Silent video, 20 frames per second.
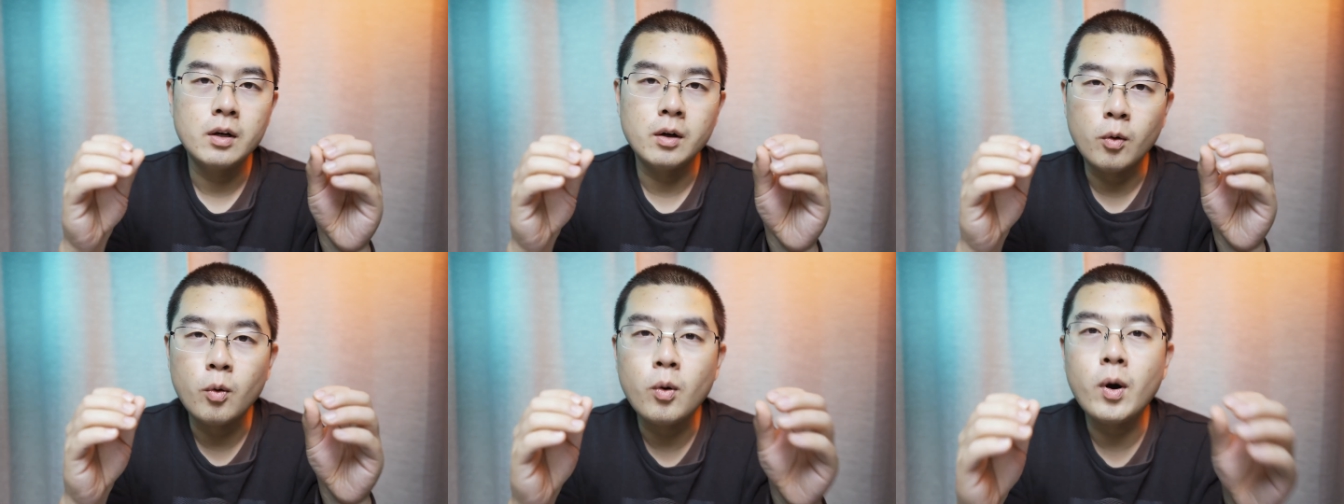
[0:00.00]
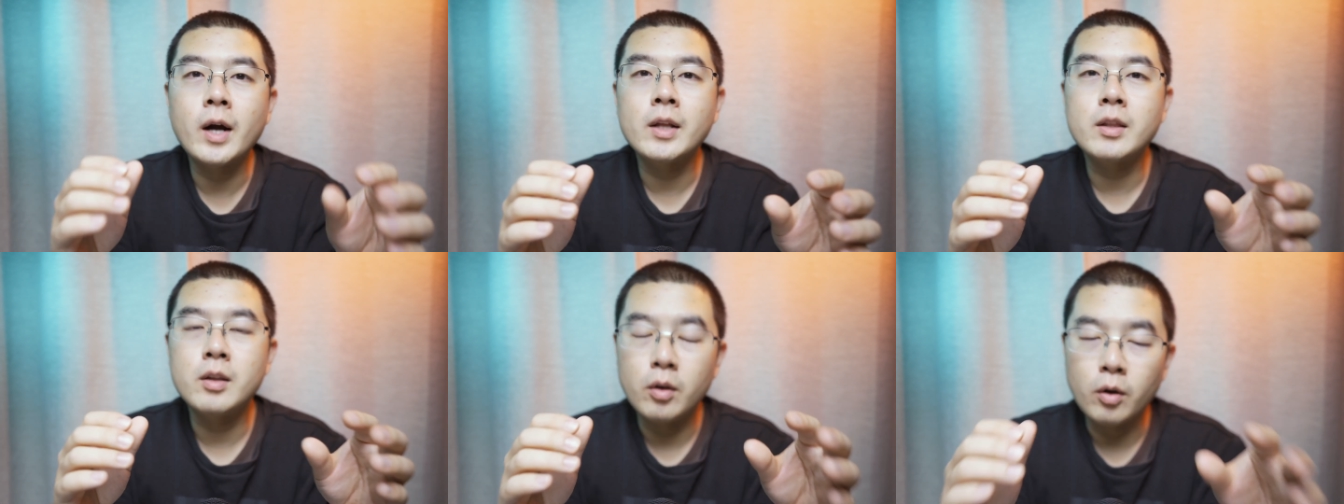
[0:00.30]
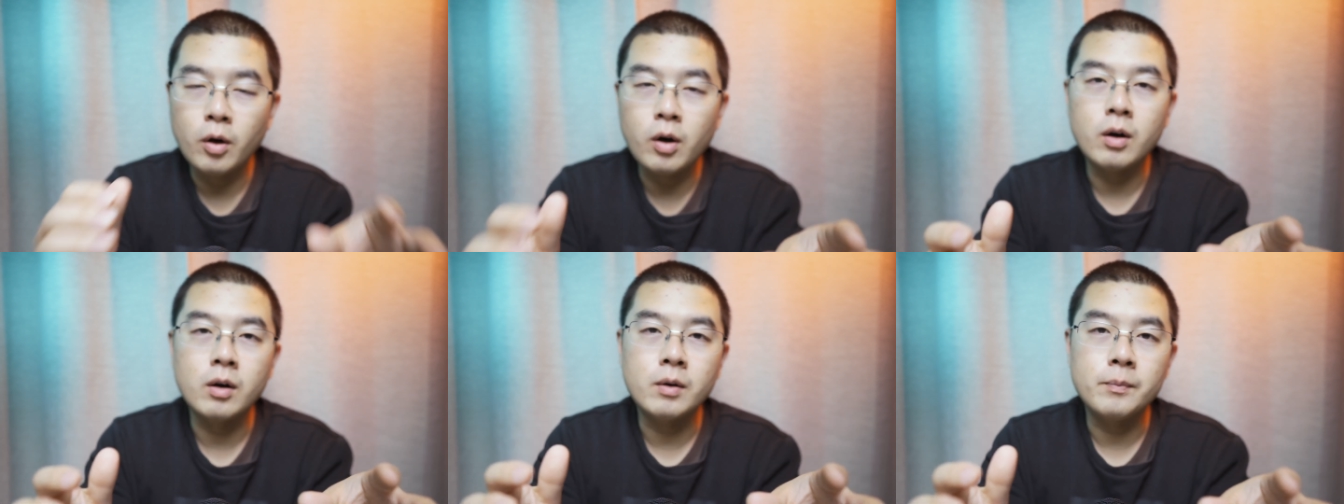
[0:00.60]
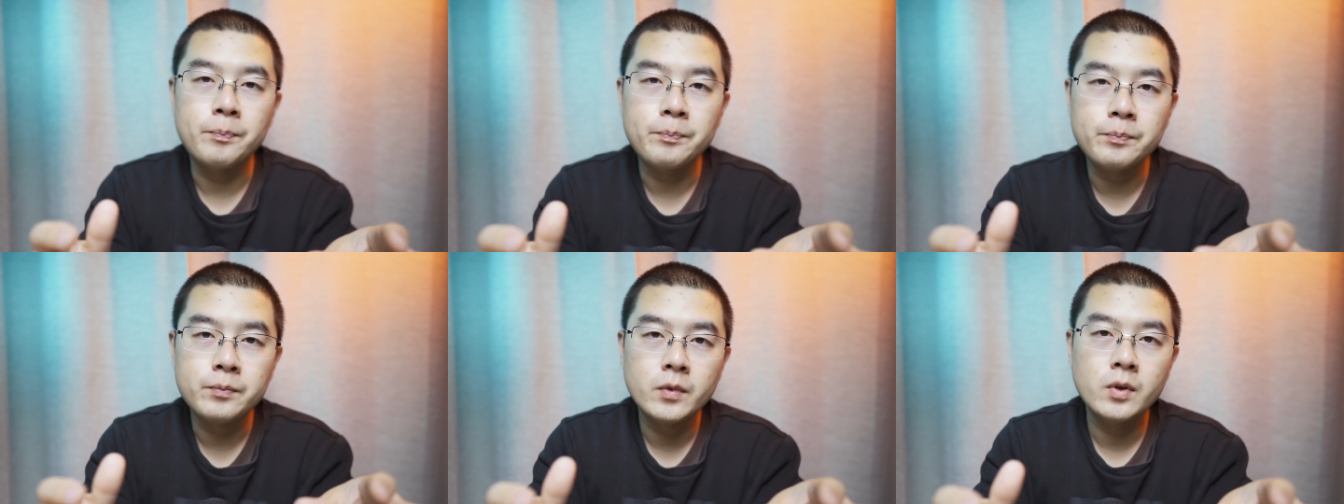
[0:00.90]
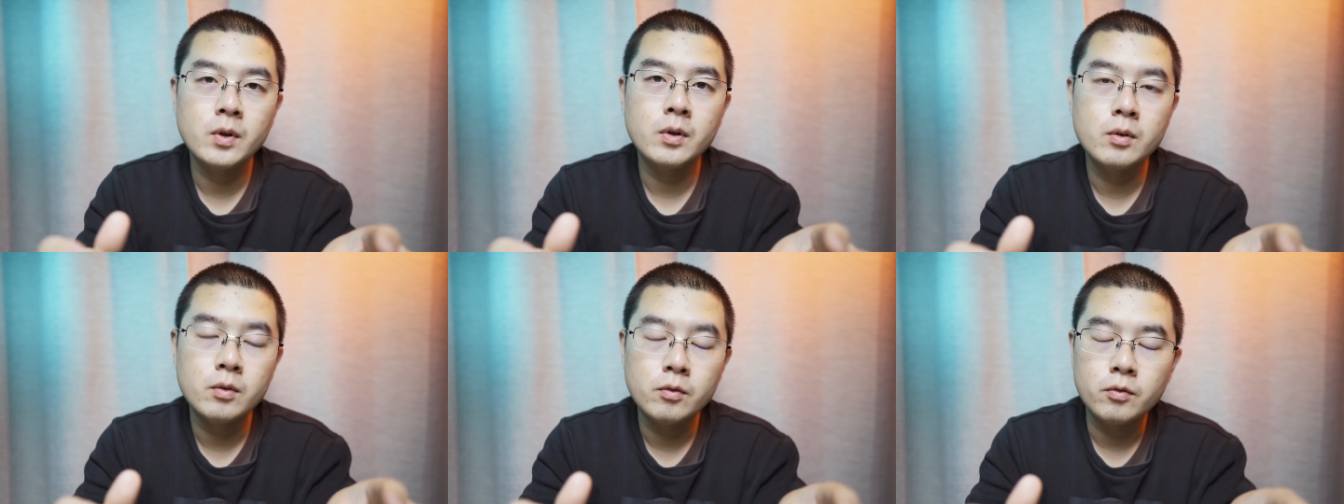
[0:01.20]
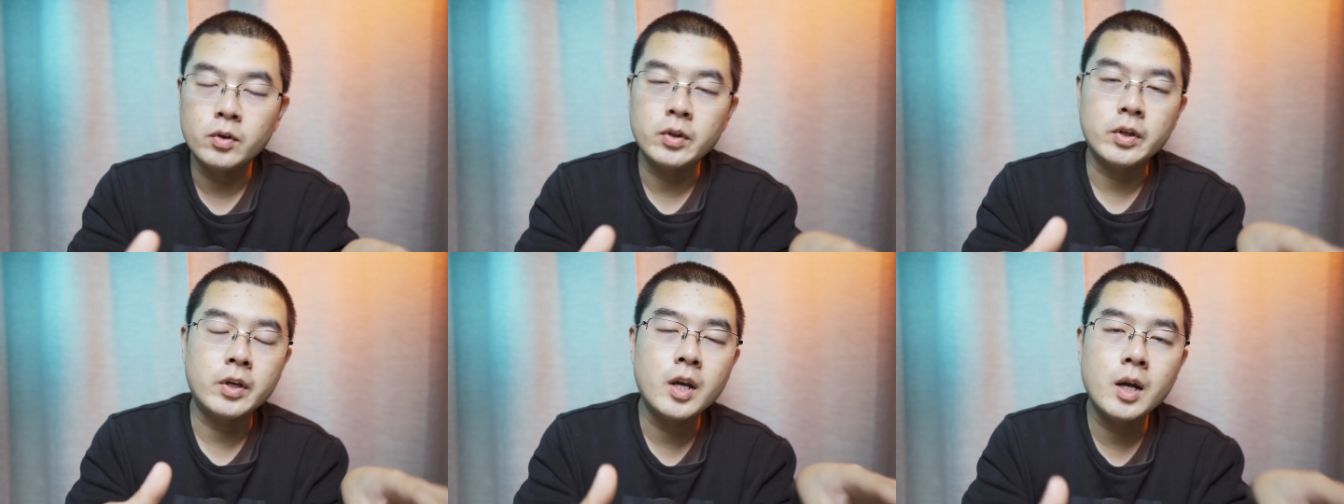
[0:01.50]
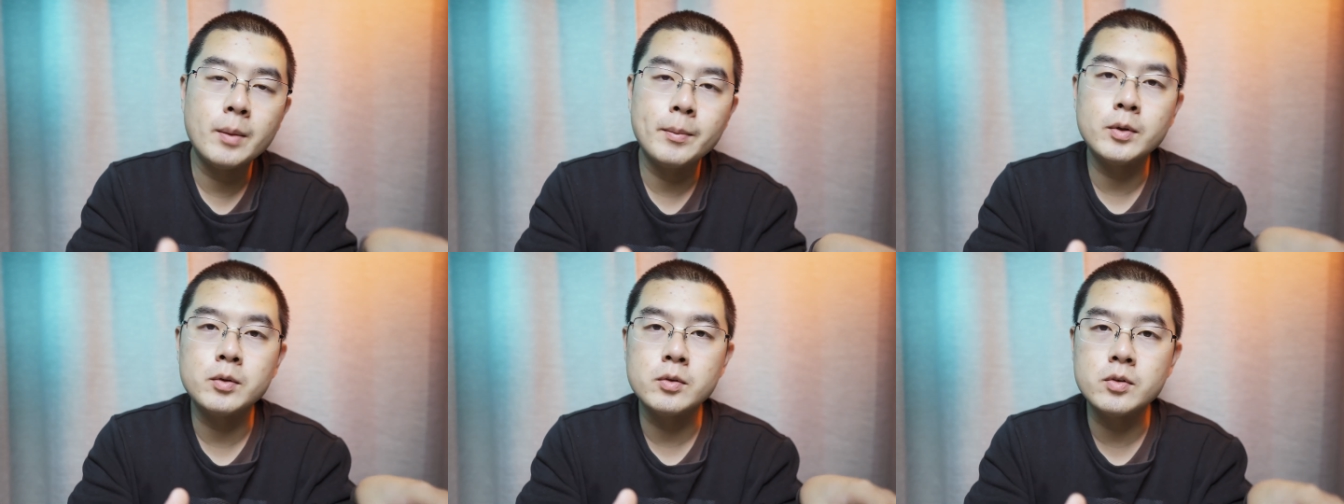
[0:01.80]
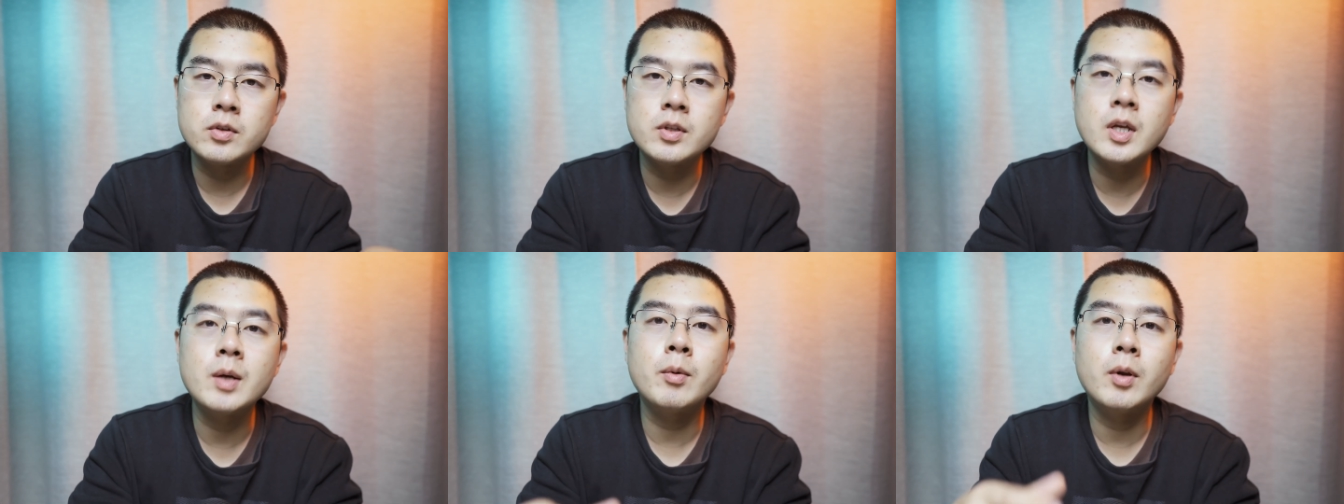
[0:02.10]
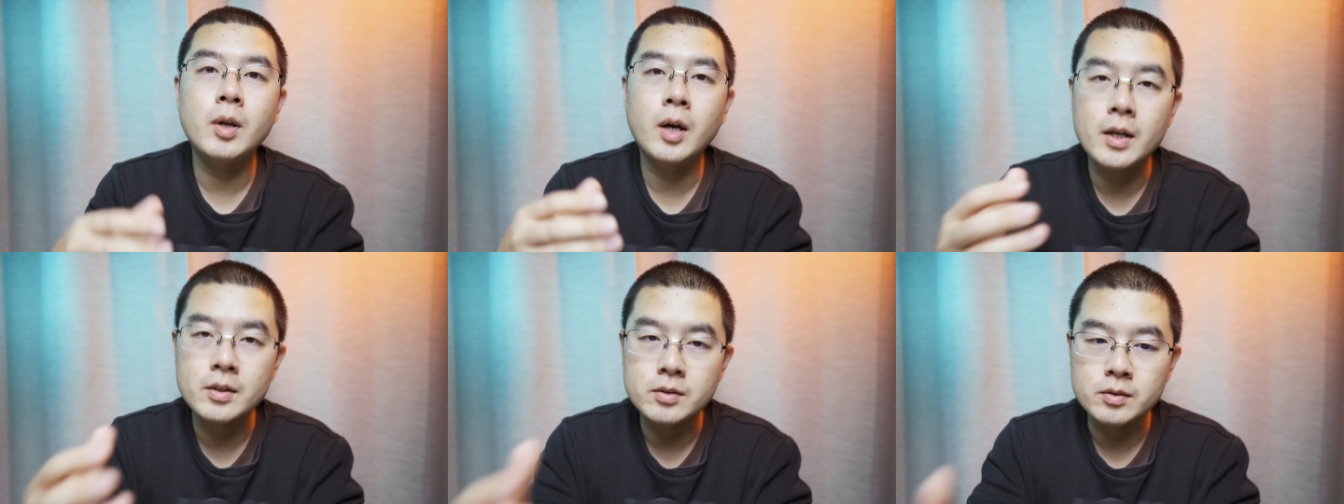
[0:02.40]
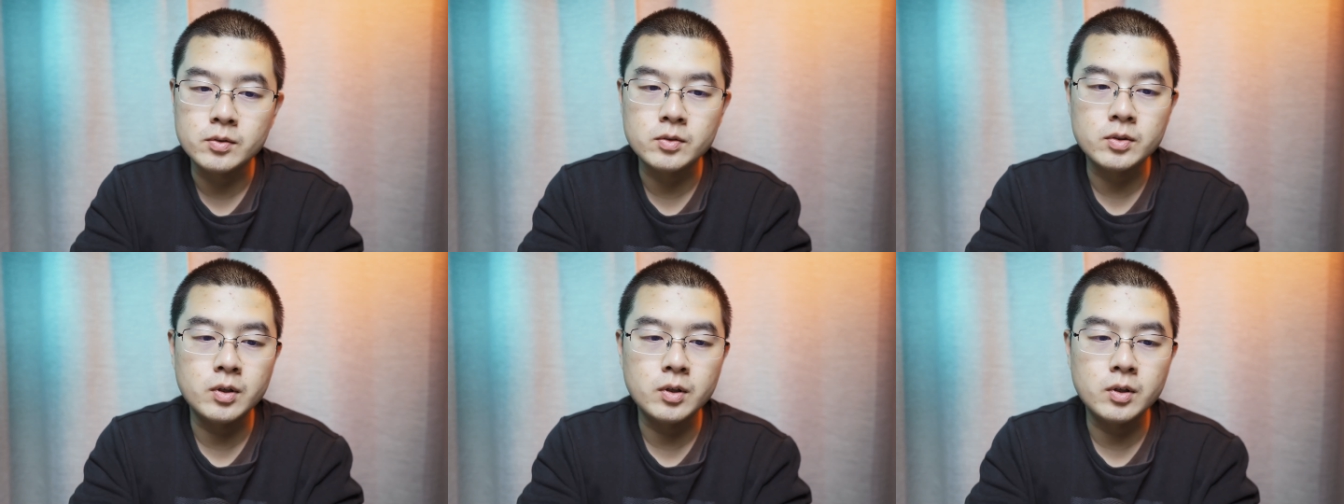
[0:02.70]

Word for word: quite long for the camera to stabilize